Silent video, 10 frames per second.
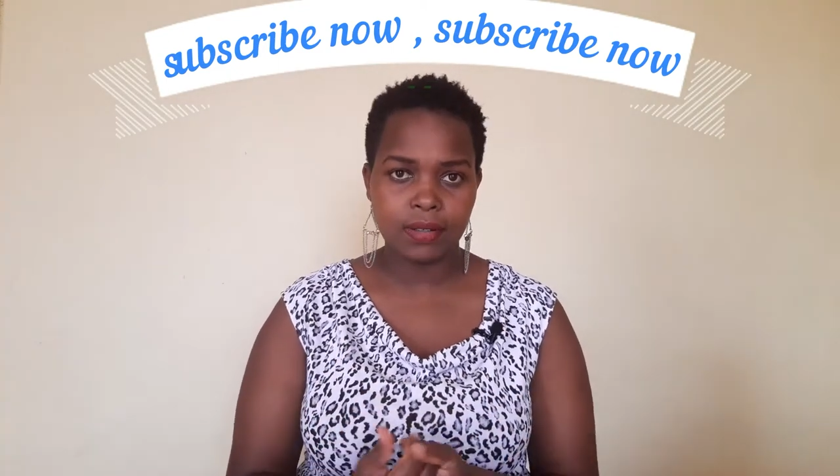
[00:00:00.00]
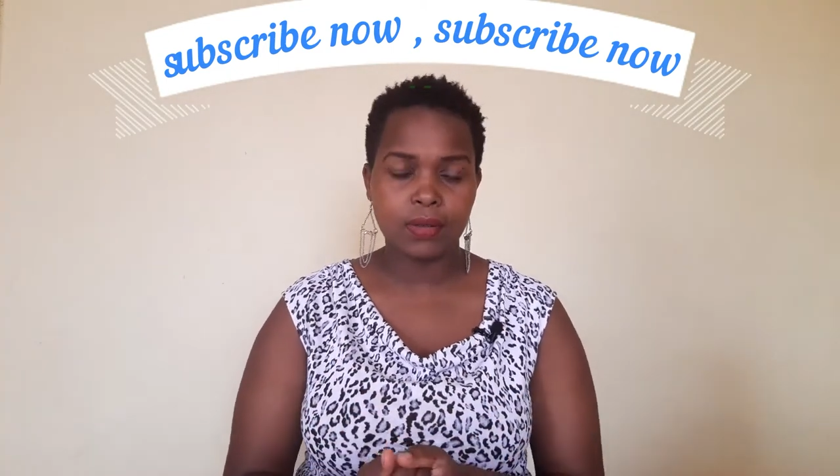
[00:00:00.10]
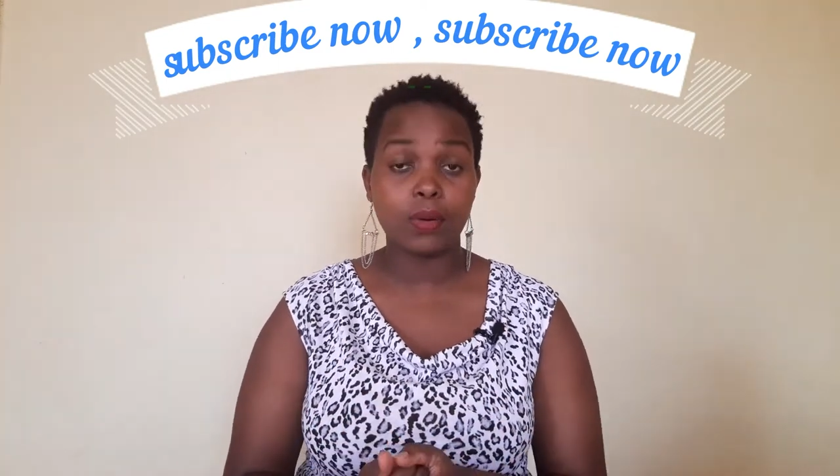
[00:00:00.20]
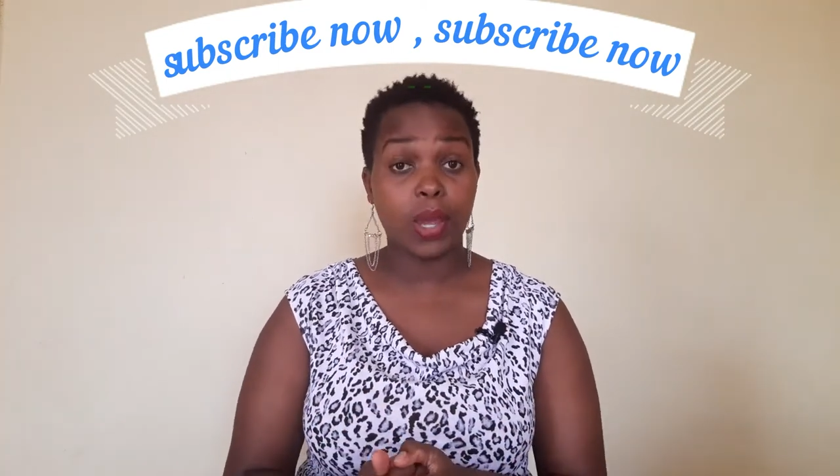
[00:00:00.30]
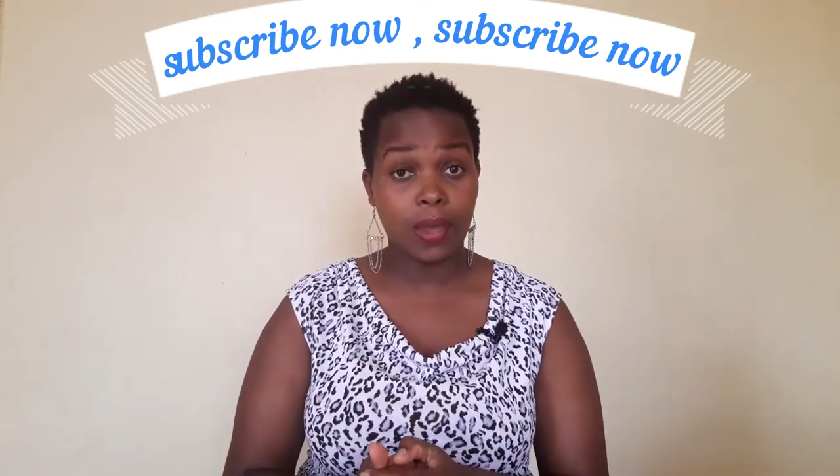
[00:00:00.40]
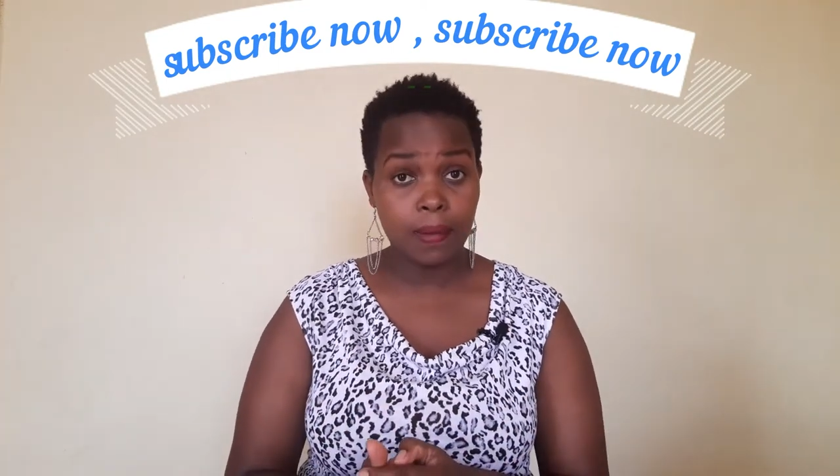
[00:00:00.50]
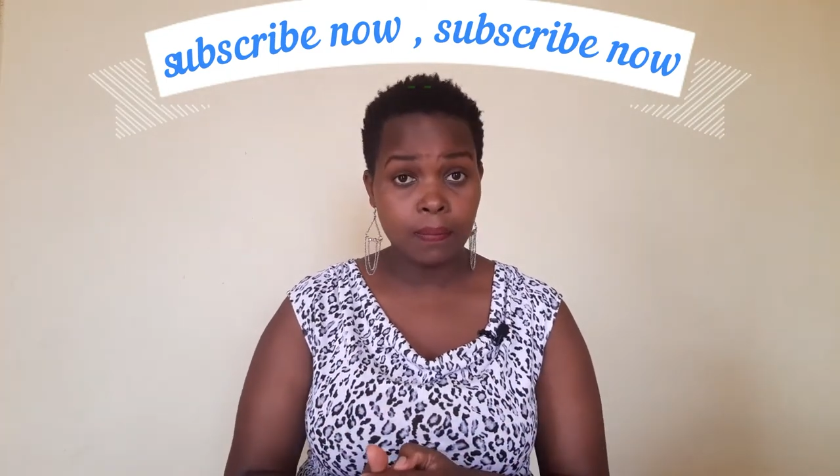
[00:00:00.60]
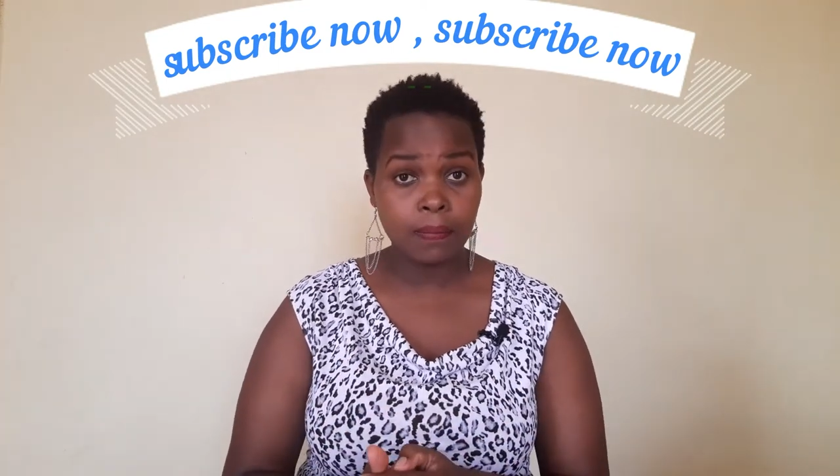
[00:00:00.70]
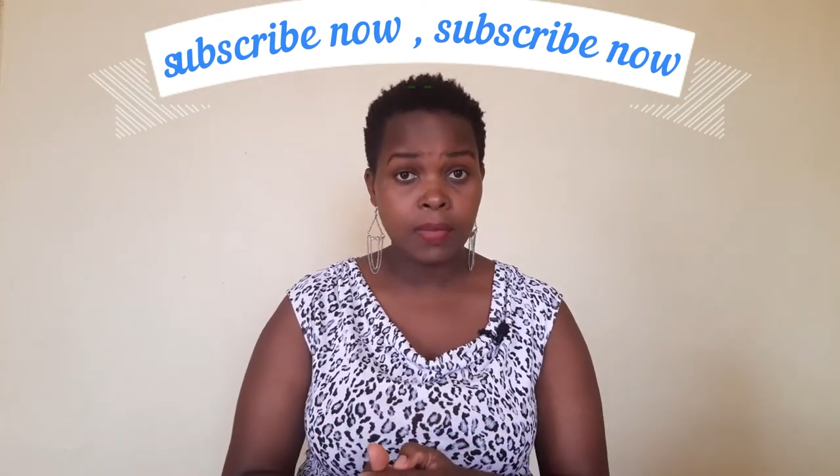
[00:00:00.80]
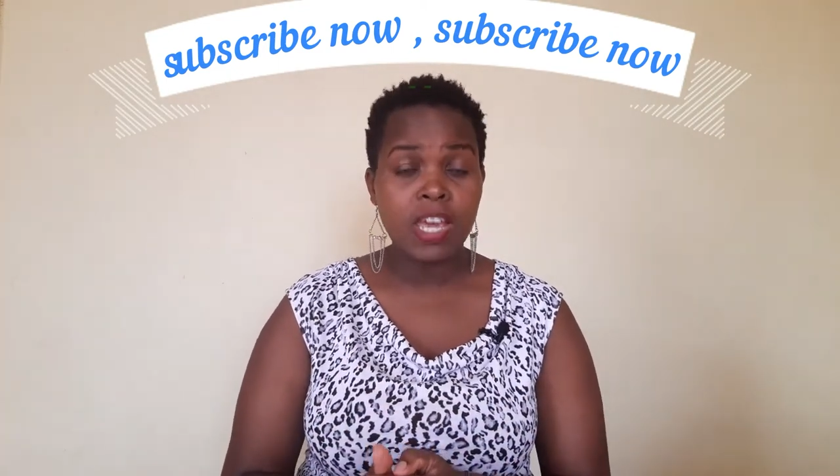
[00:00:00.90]
Okay,
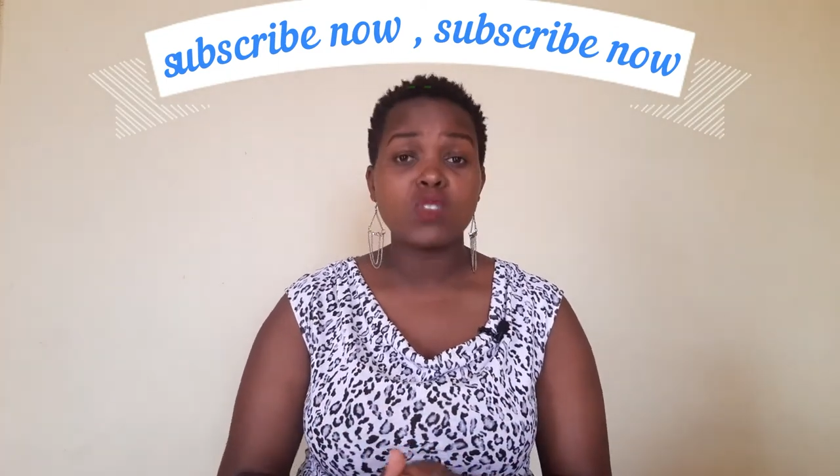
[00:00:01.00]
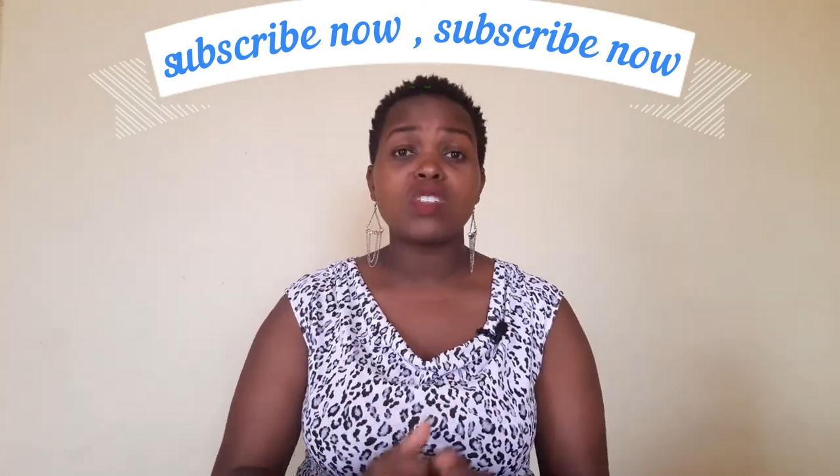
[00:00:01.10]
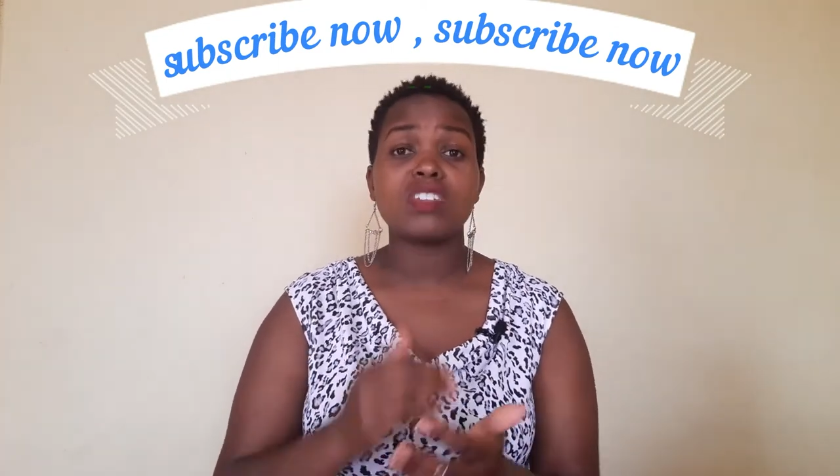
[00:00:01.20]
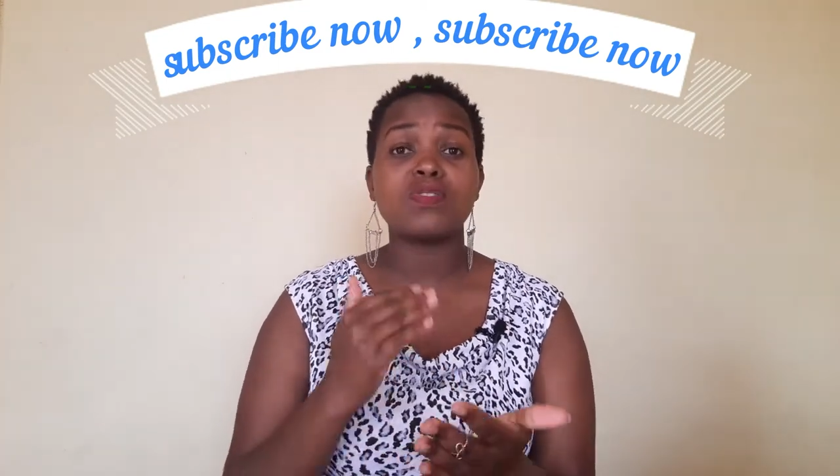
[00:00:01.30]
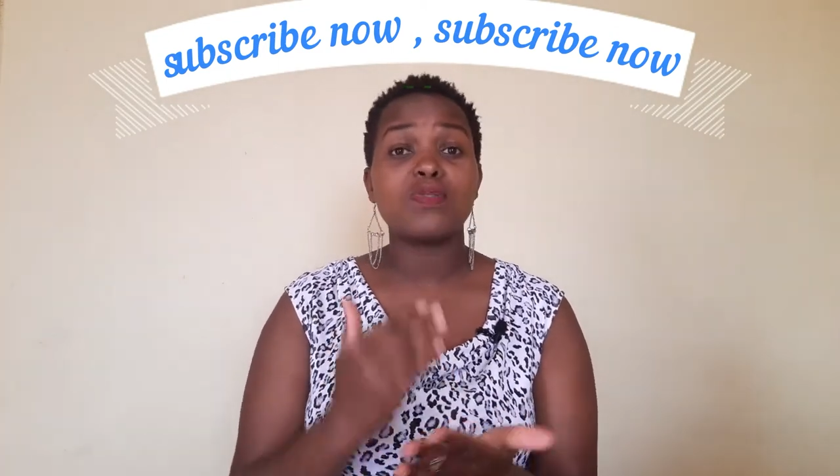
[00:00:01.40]
so it is